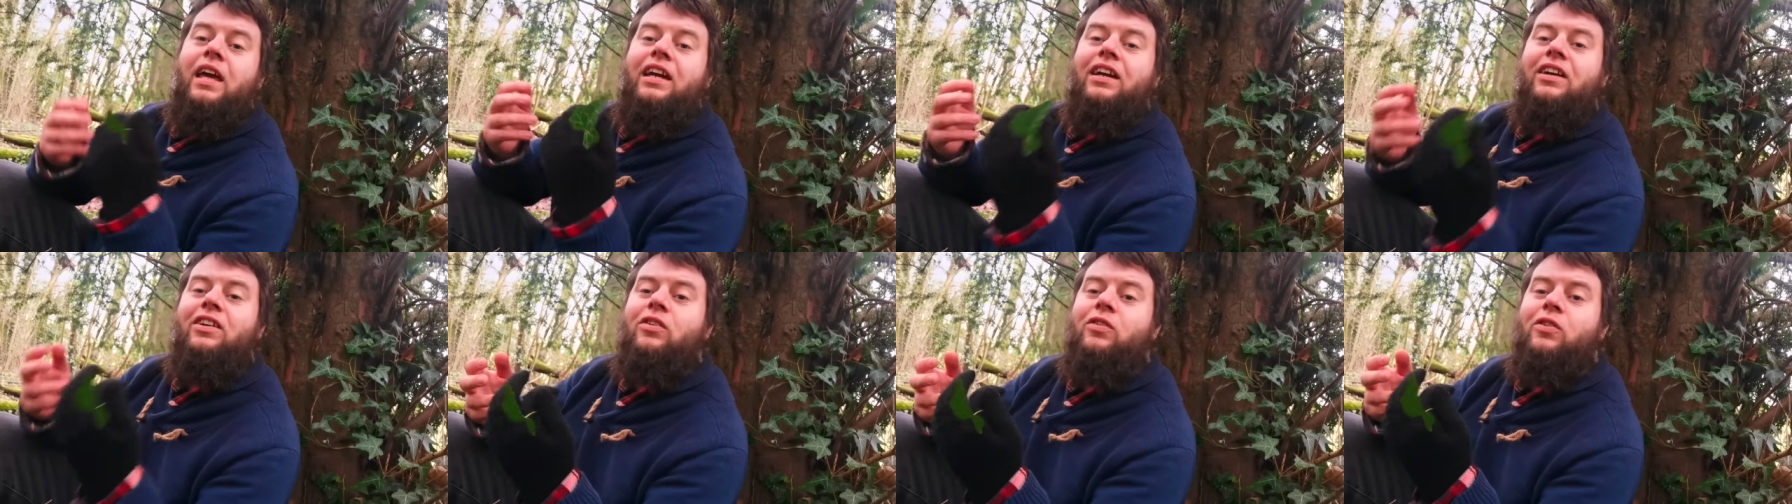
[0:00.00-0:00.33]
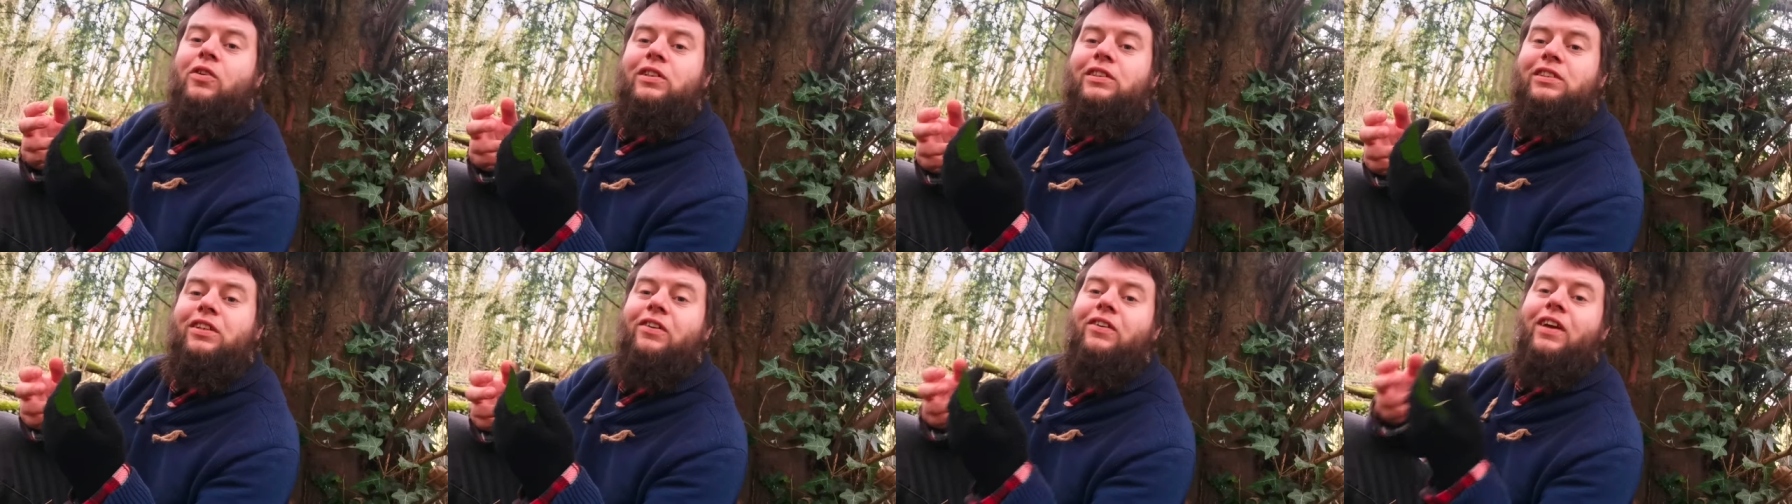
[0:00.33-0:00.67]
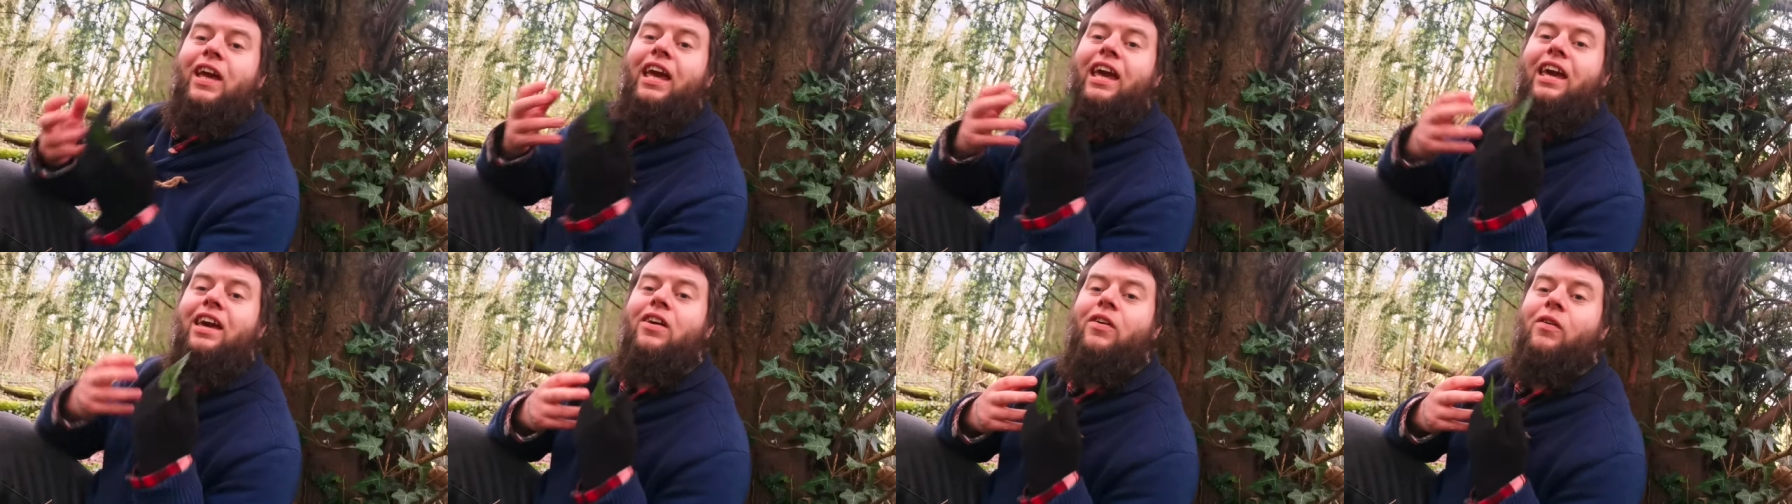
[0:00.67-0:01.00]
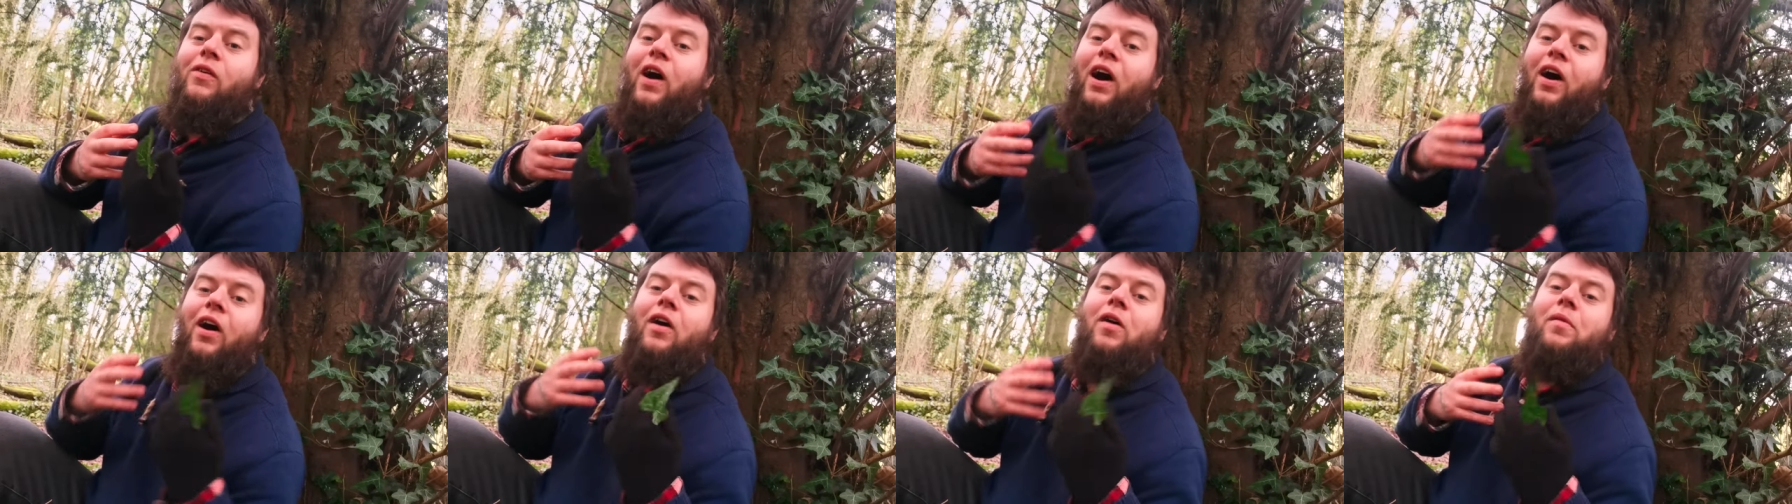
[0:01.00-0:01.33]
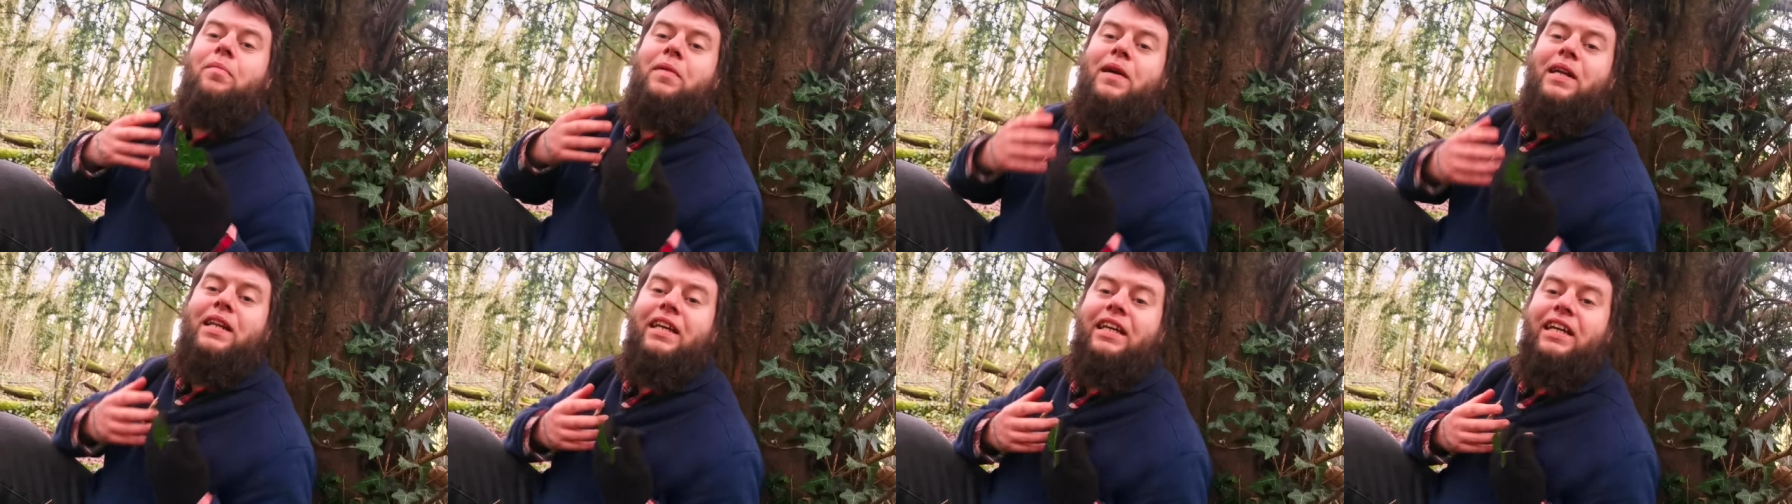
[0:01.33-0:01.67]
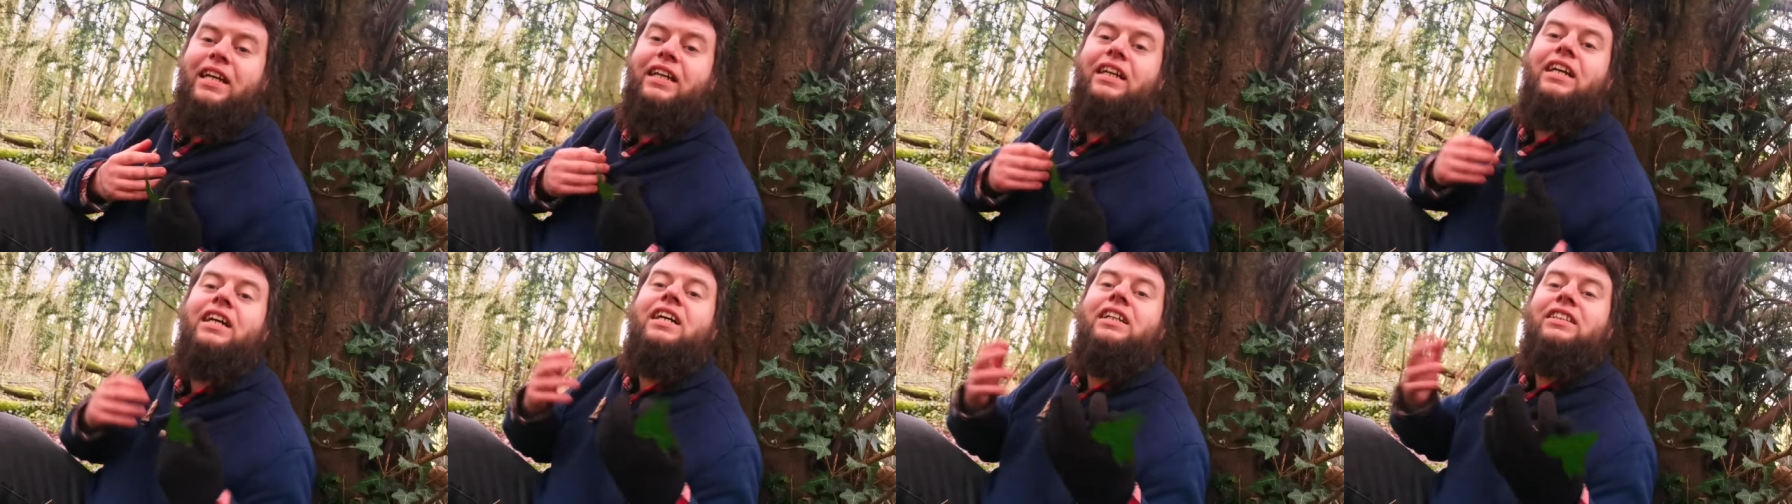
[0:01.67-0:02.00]
it can also heal our
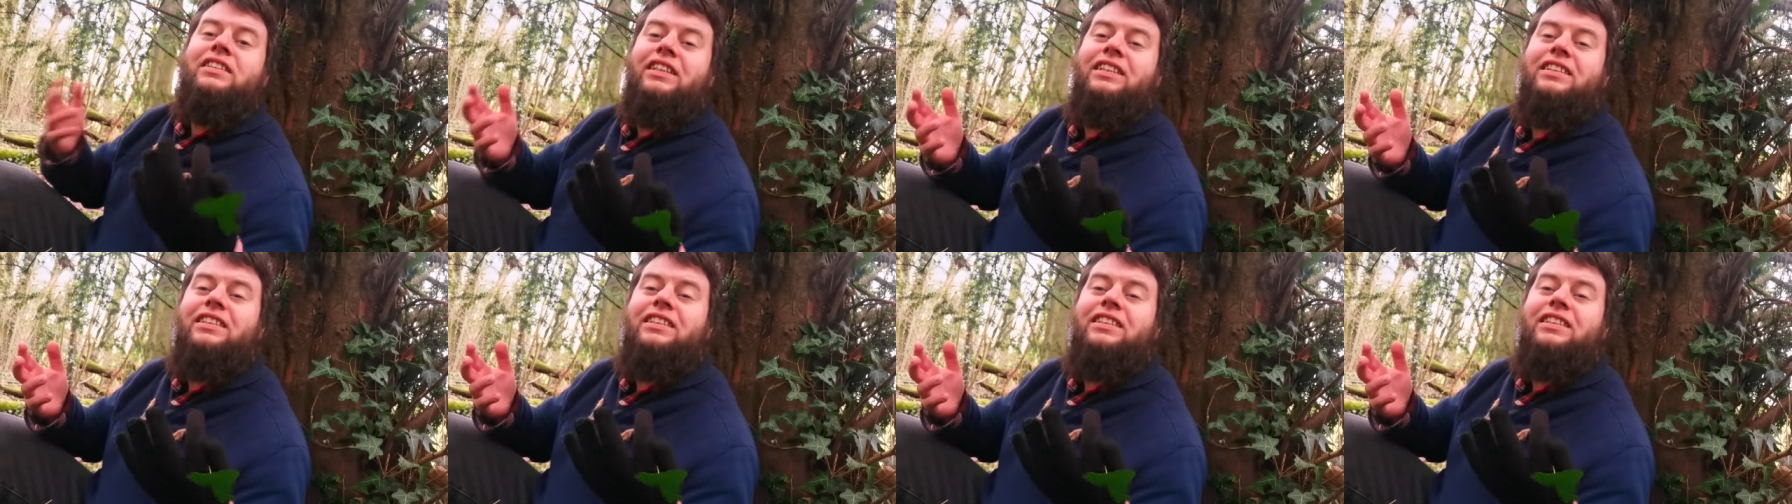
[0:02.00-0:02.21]
ability